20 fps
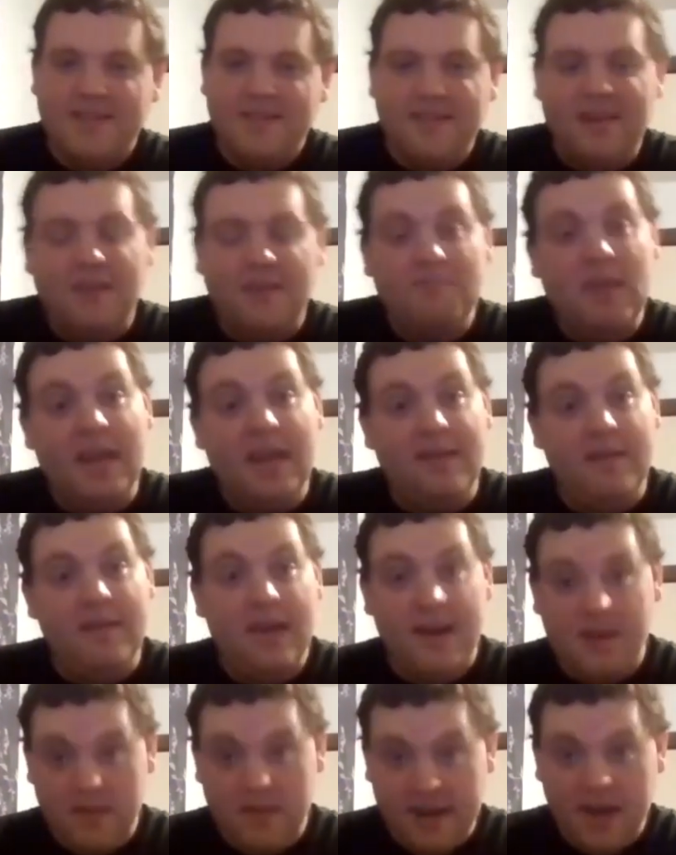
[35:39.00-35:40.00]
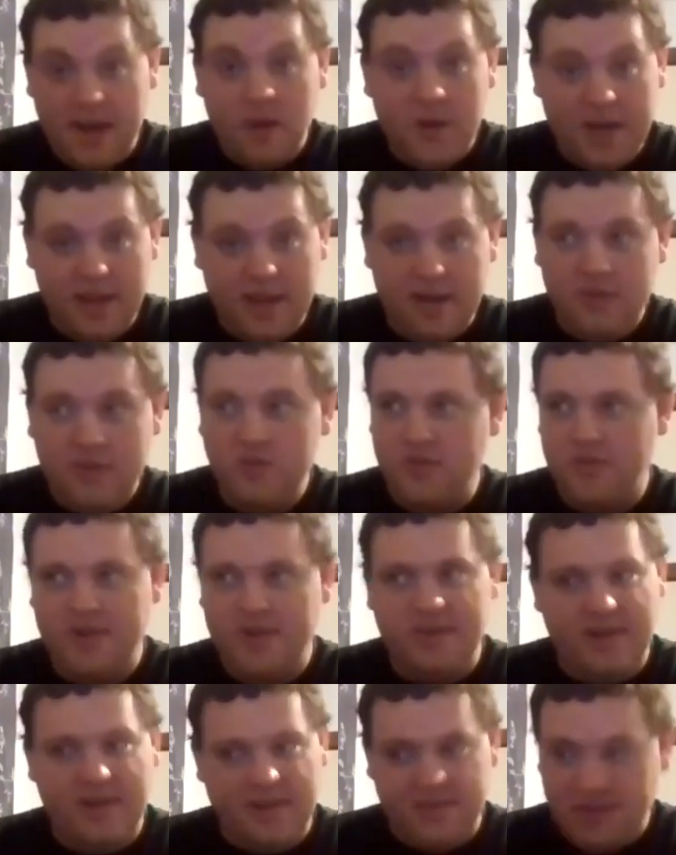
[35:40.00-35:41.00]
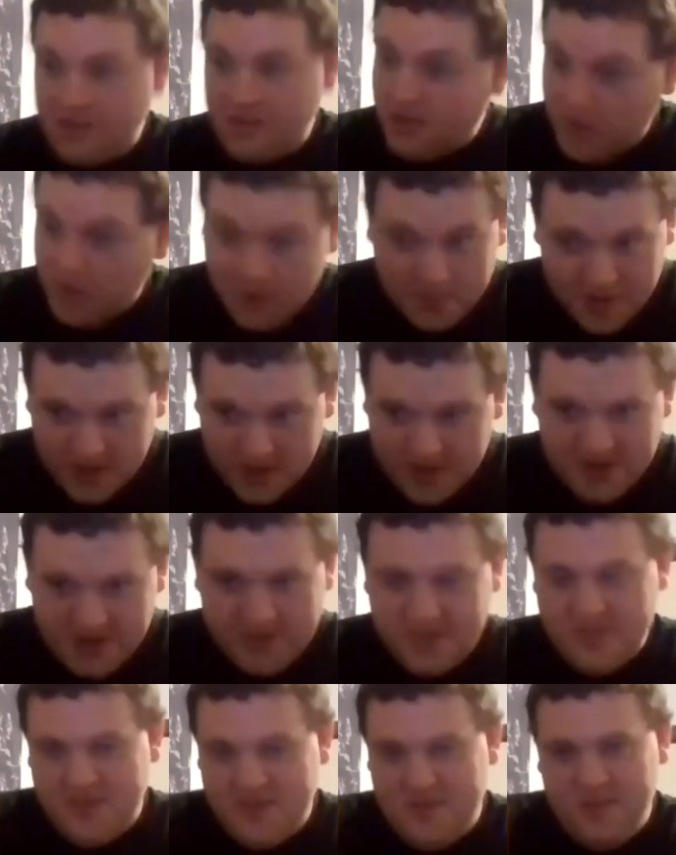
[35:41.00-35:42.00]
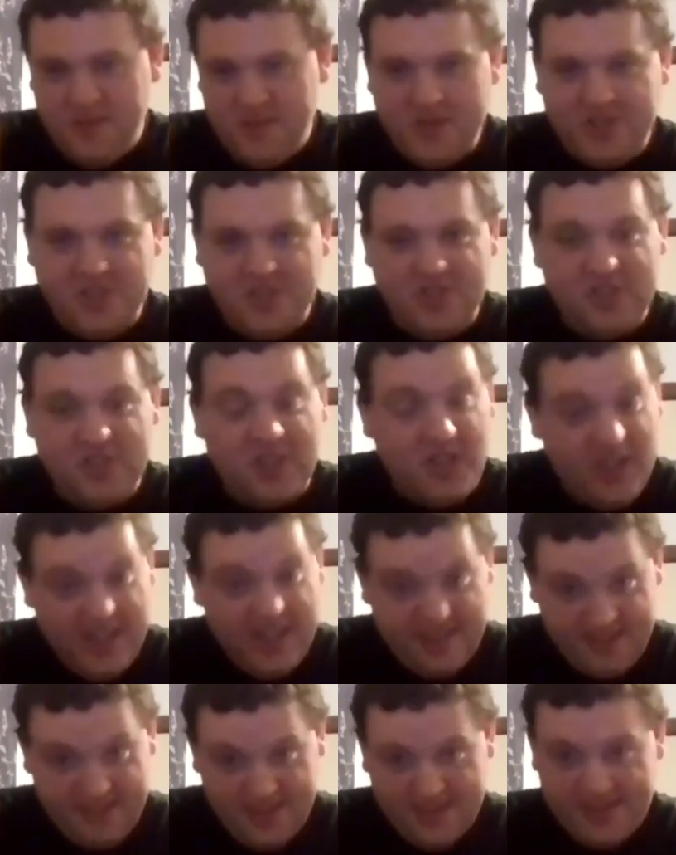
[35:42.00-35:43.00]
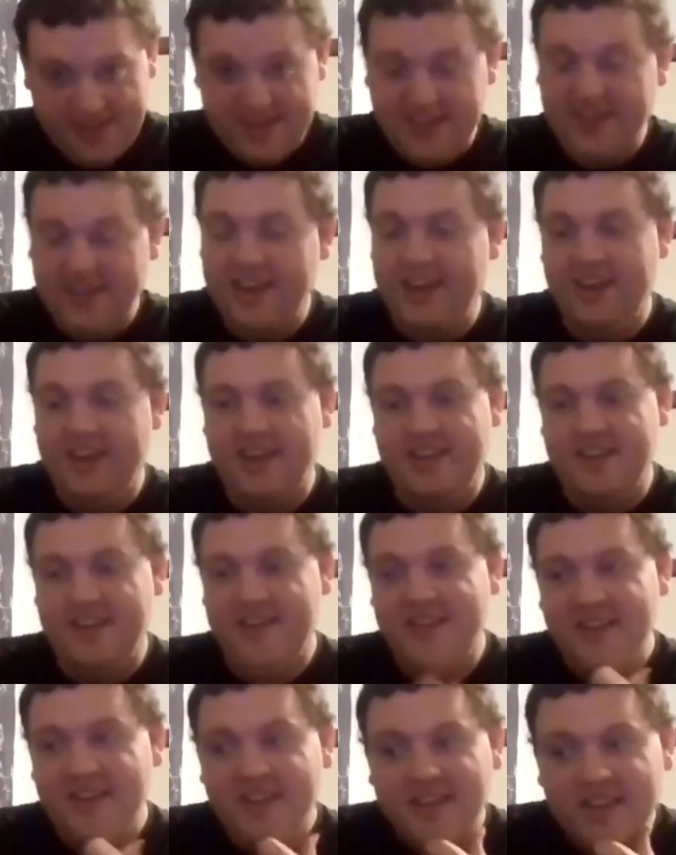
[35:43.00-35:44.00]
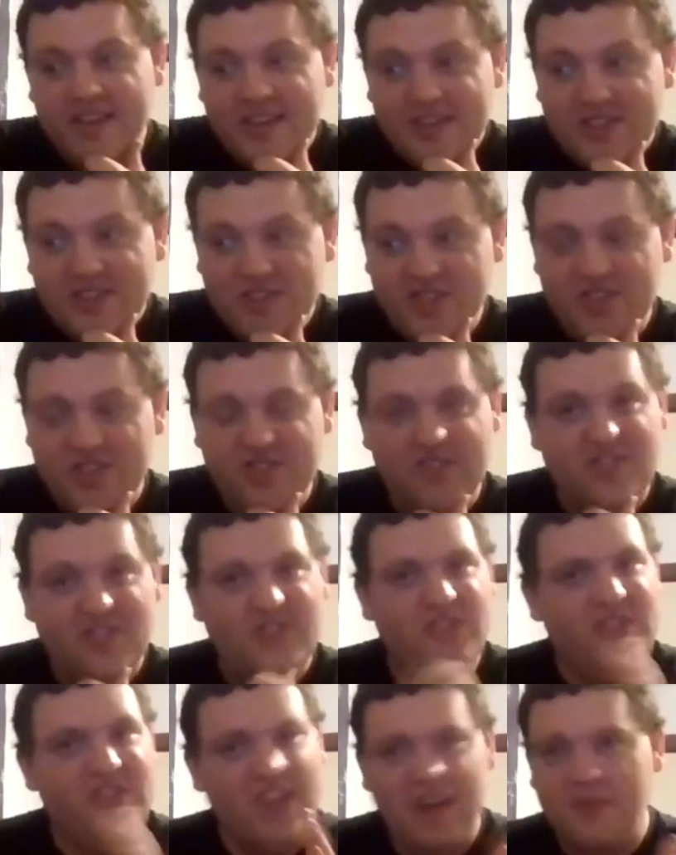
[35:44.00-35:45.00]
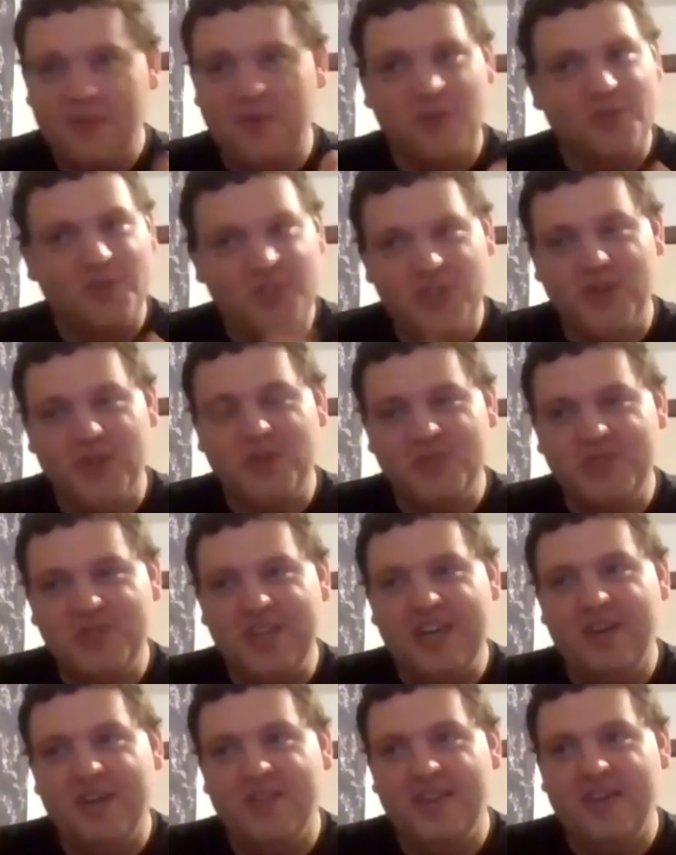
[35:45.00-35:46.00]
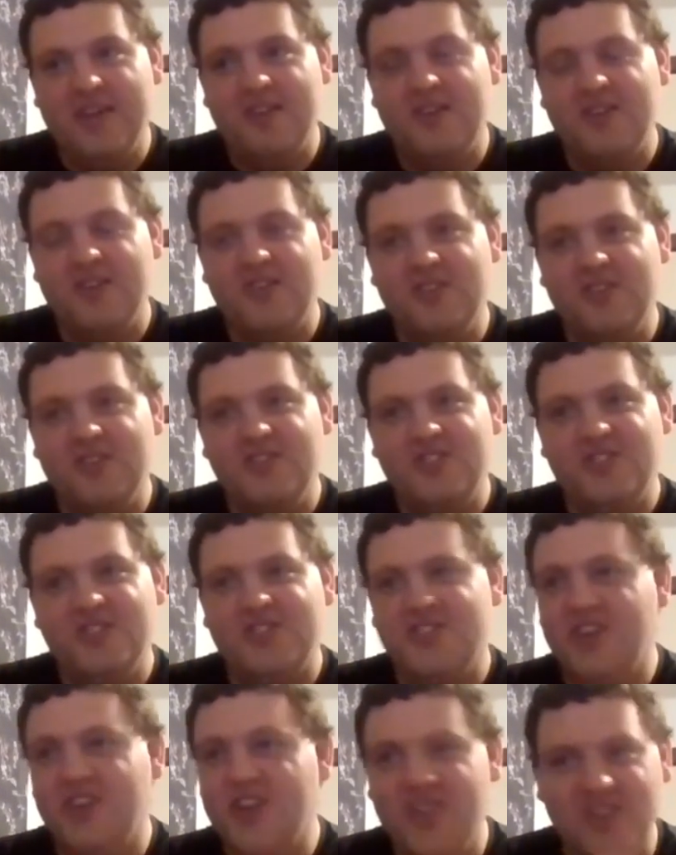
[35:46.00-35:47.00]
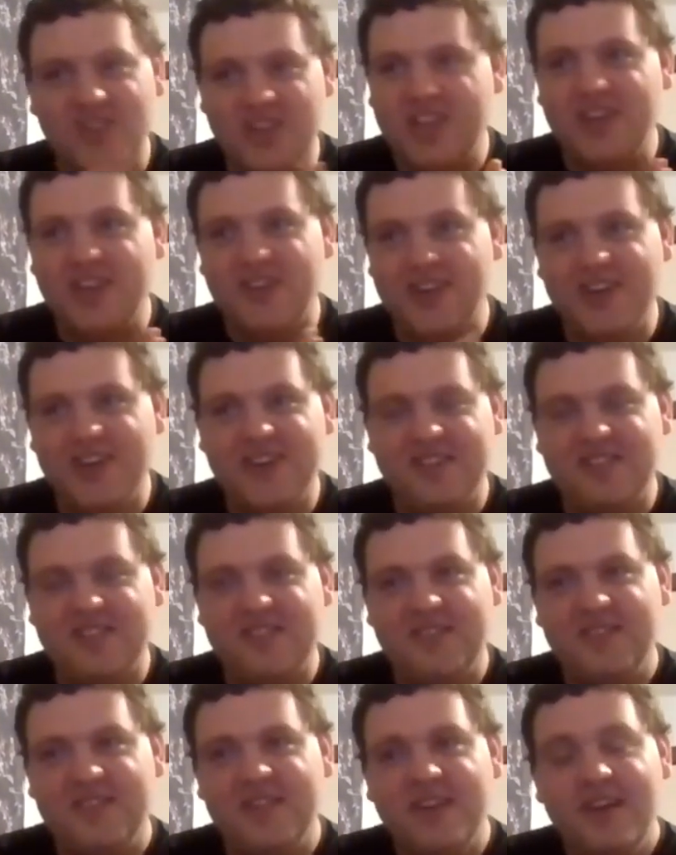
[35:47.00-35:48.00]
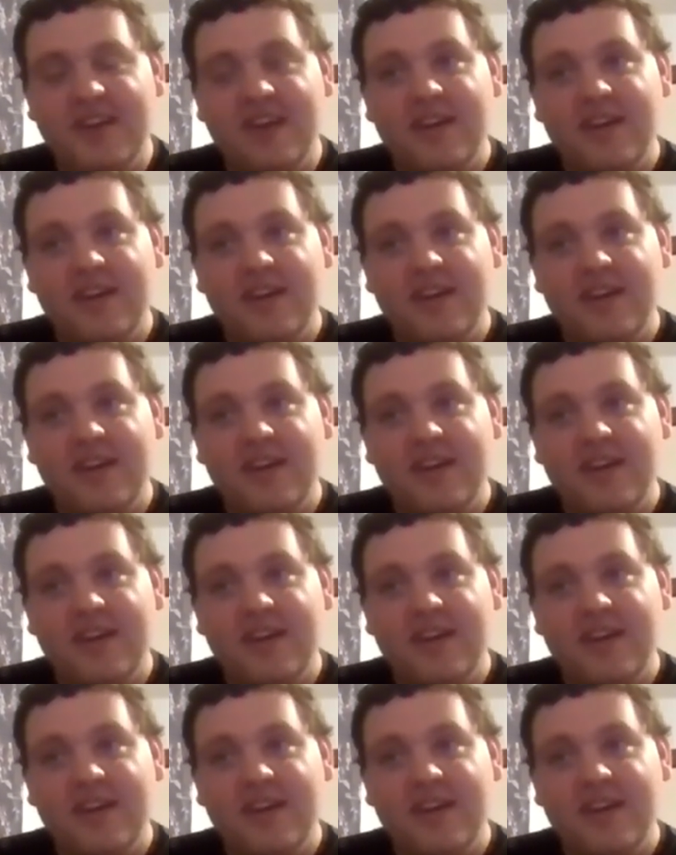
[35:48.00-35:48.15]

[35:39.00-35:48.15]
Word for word: Yeah, and now nowadays you're in like the Goldbergs, which is a right. classic, and just several shows now that are just hilarious.